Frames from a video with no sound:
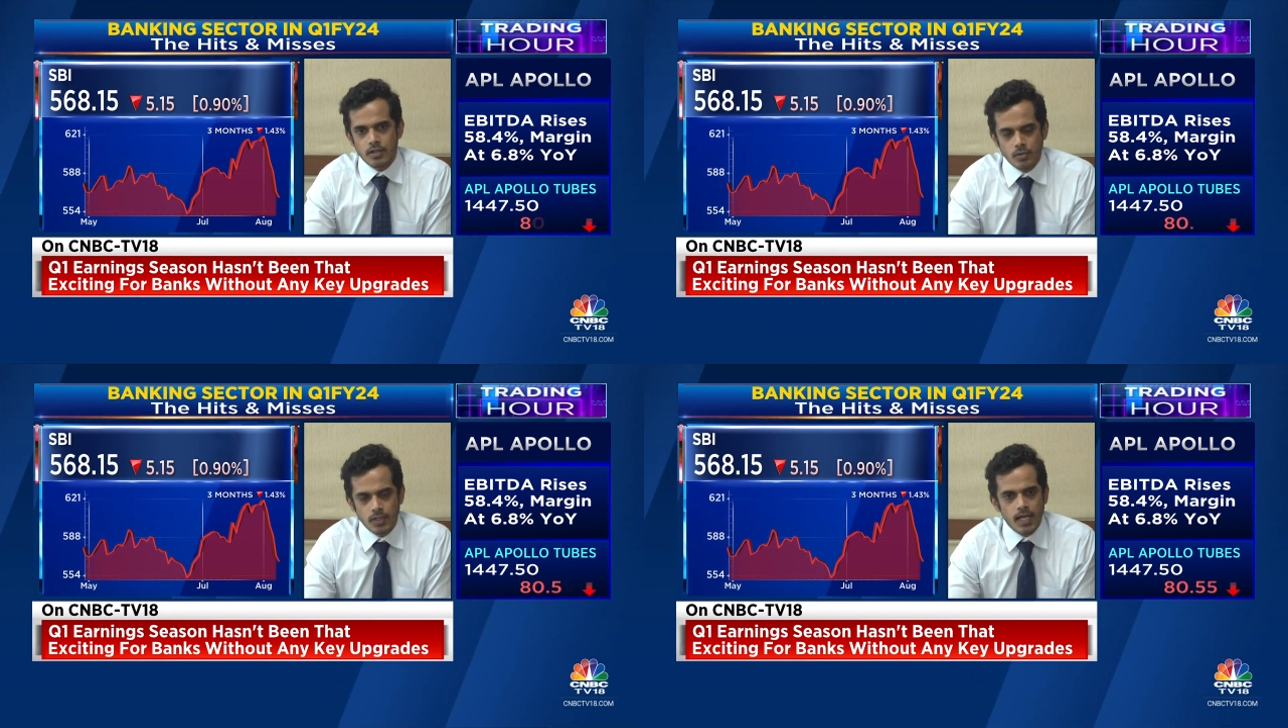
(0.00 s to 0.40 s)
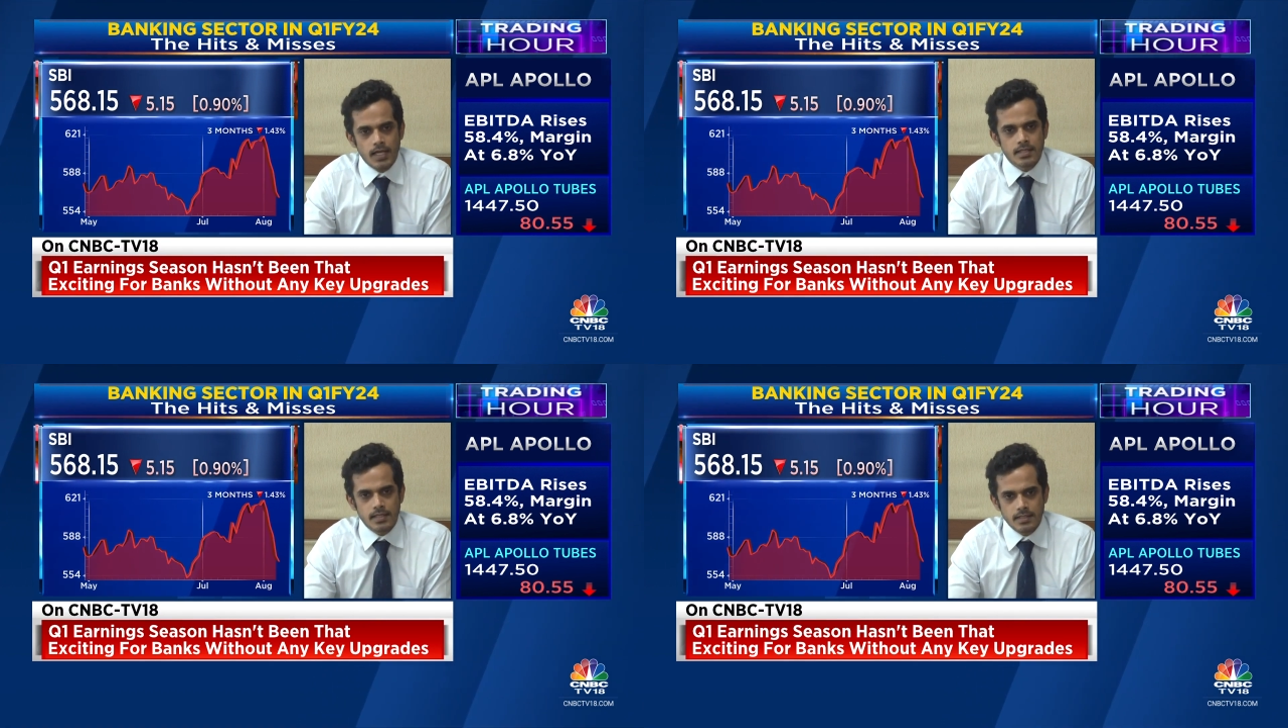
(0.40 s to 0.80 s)
So in
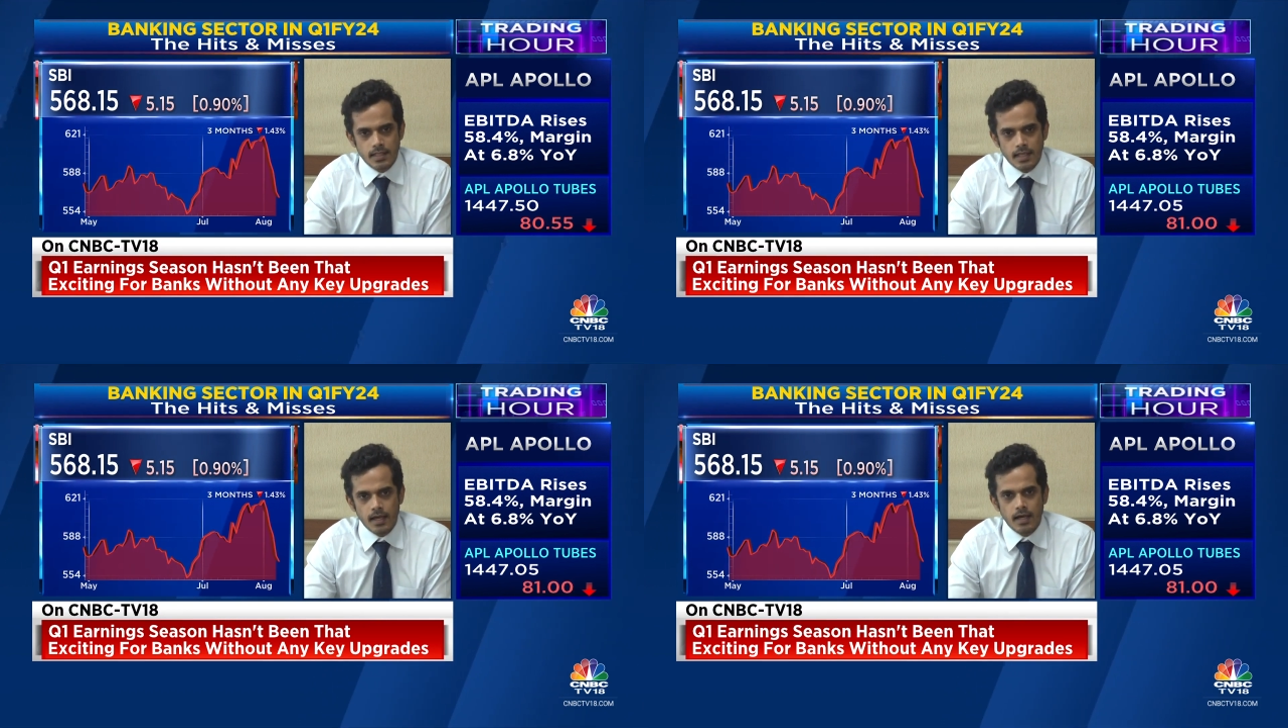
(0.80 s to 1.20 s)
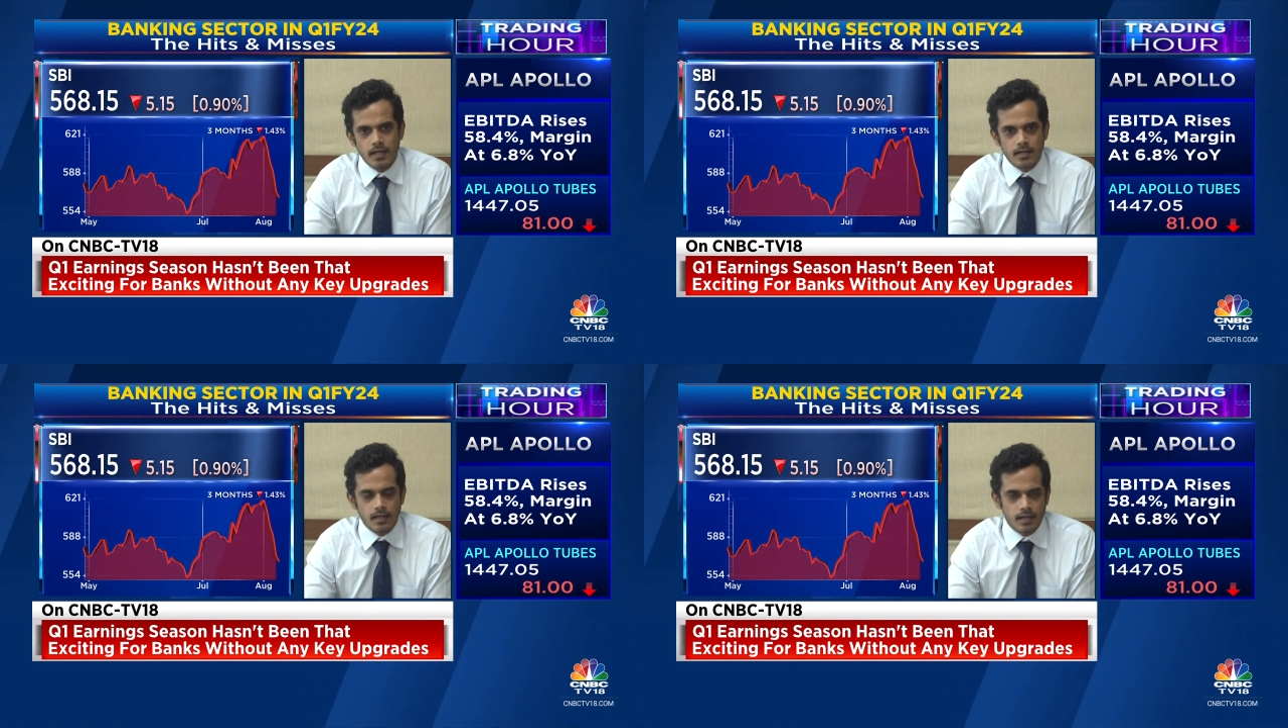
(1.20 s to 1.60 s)
that sense, they
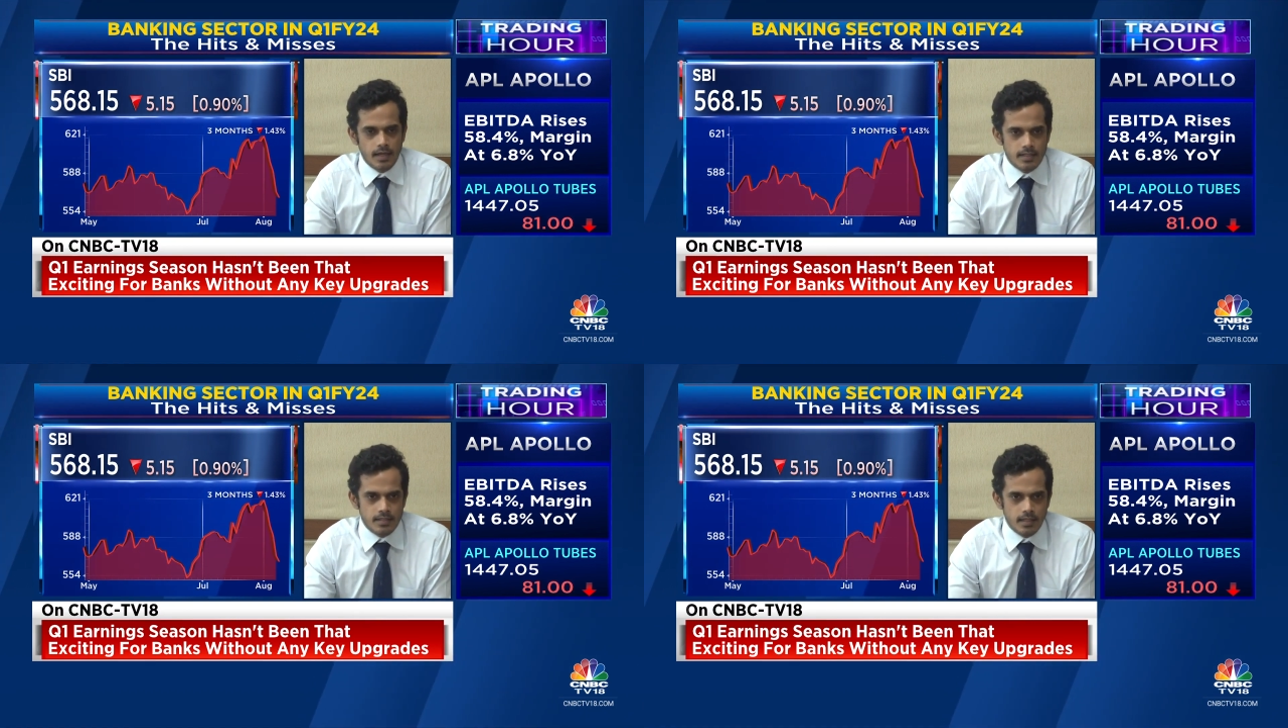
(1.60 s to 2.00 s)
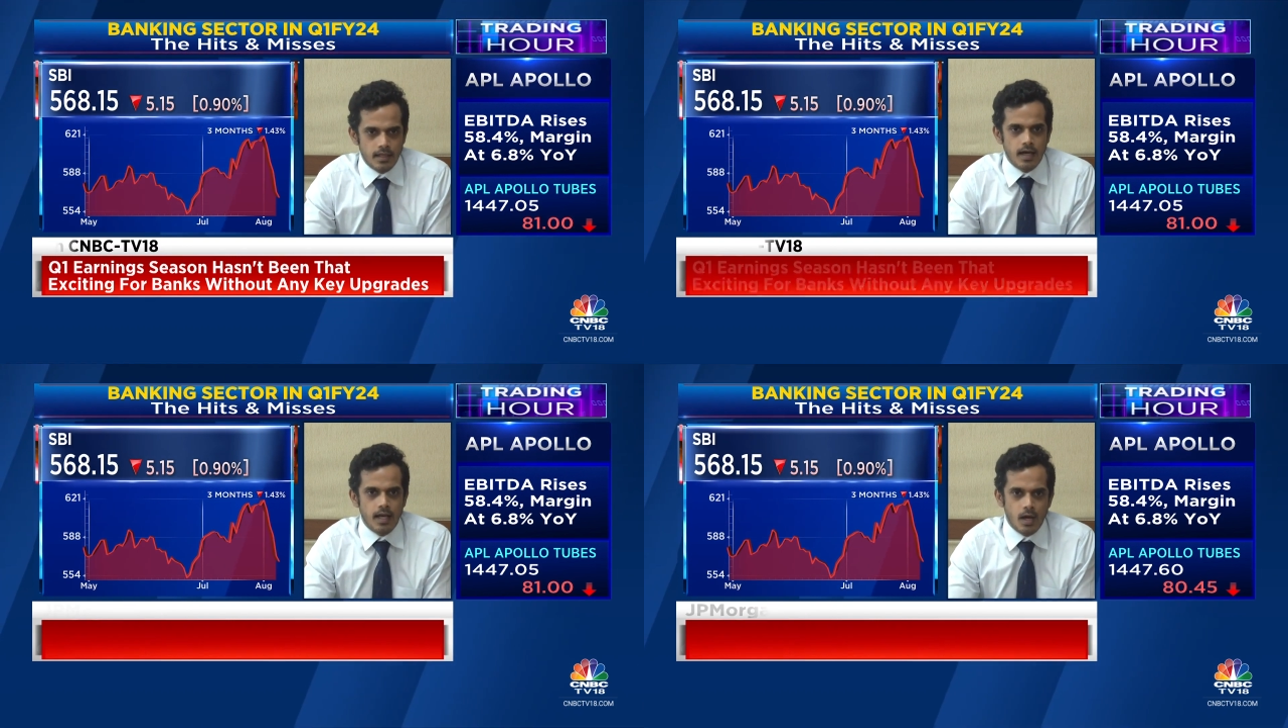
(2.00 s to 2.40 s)
are, let's
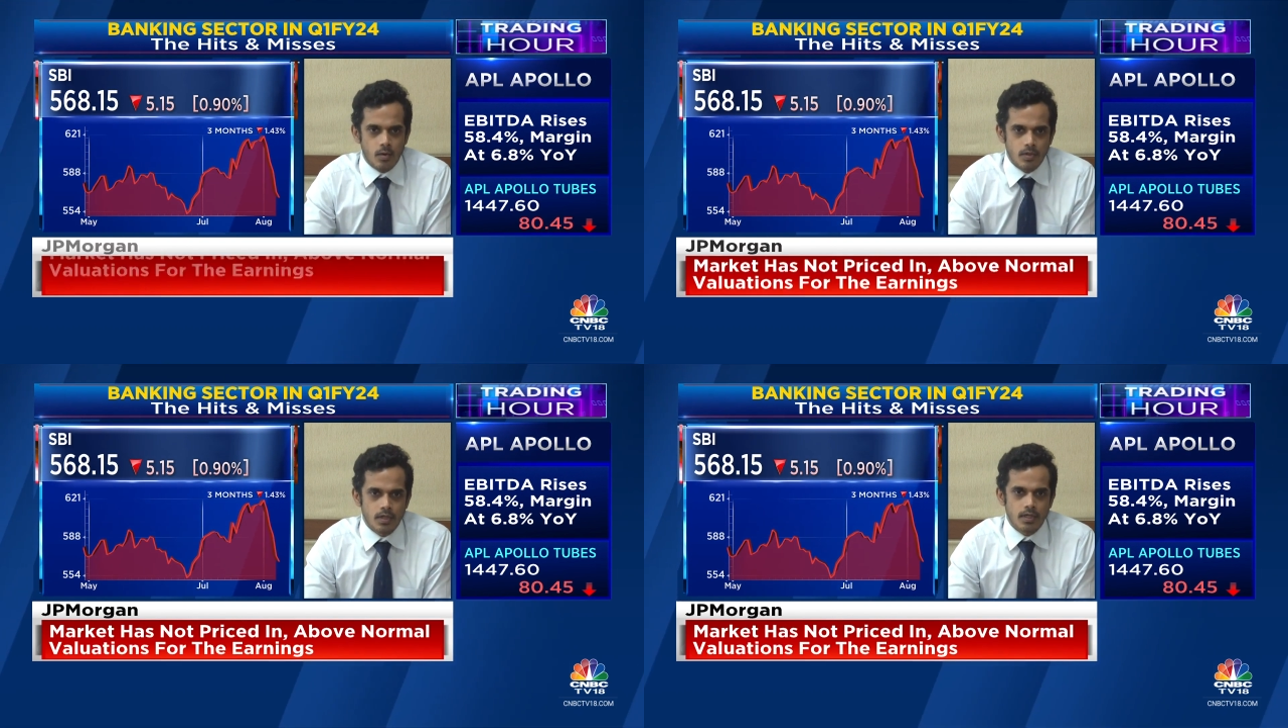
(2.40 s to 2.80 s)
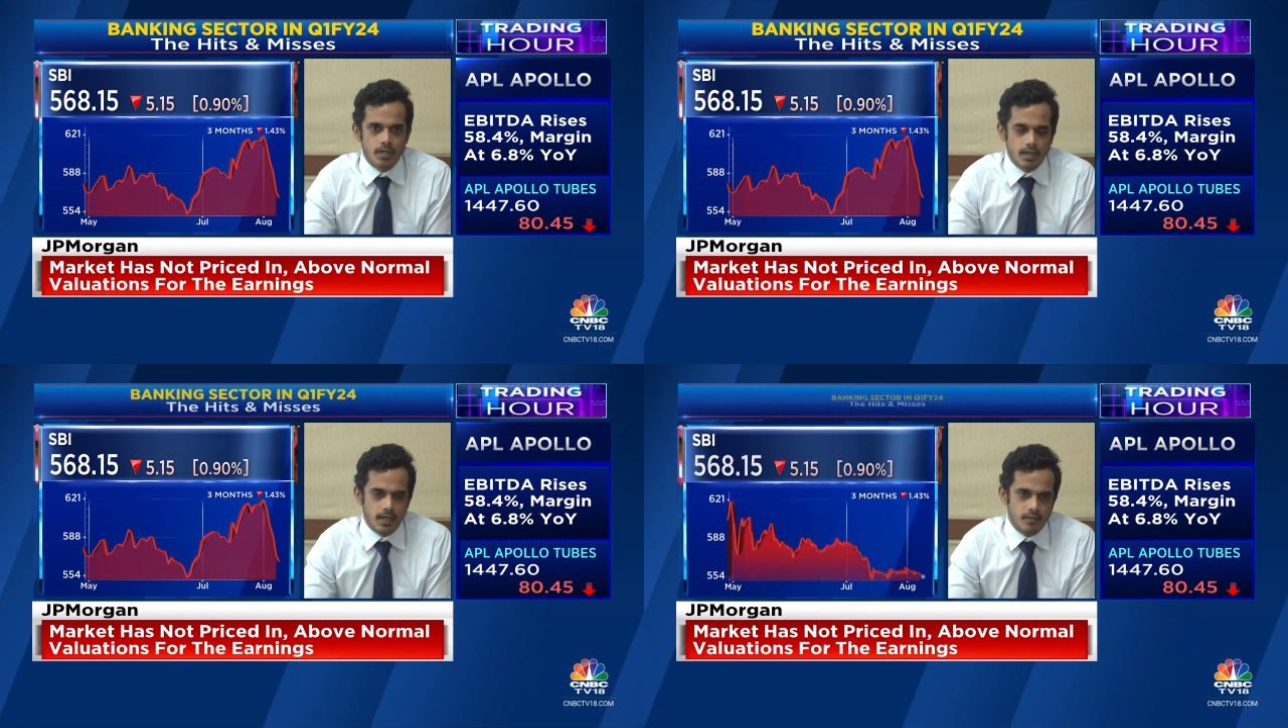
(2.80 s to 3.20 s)
say, around
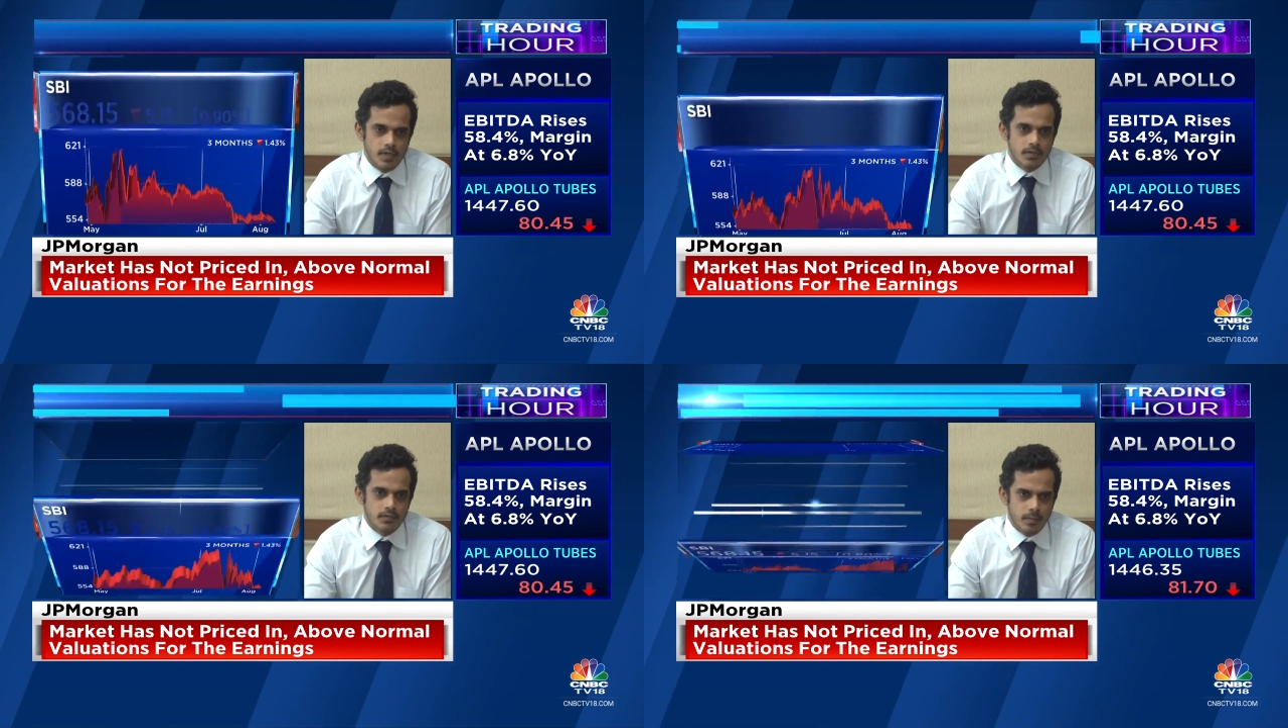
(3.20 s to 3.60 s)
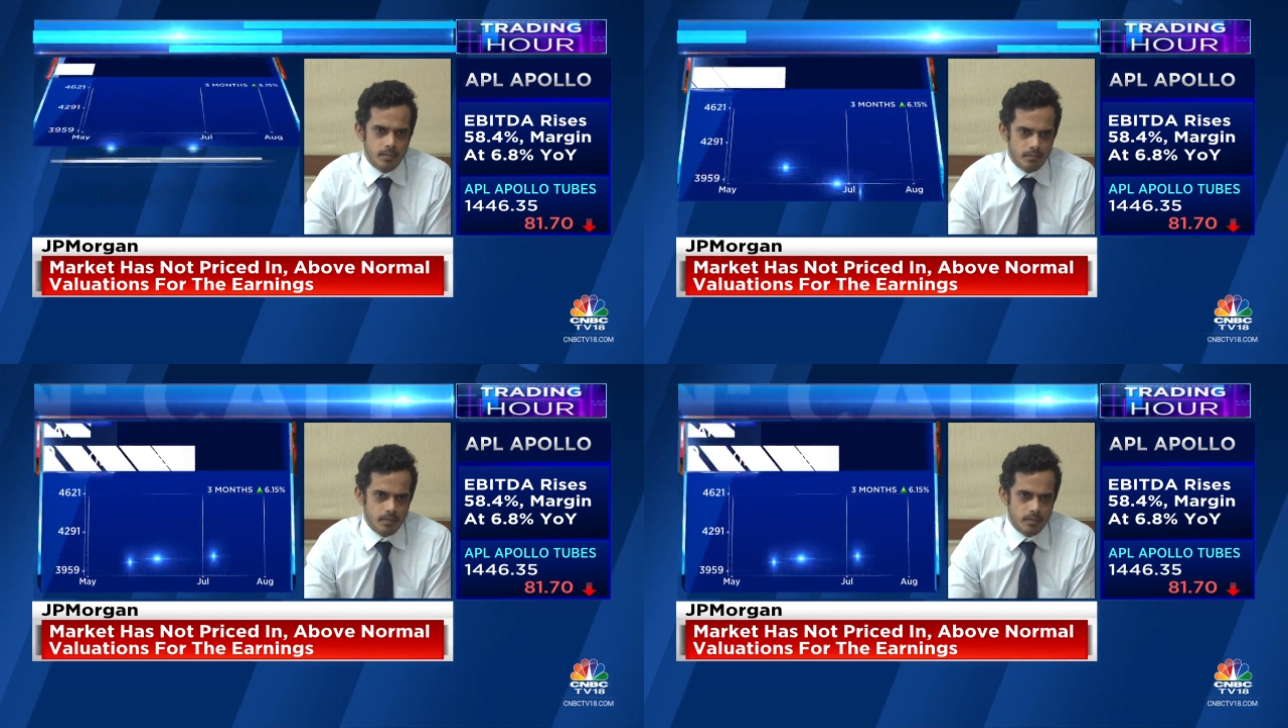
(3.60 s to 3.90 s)
levels where,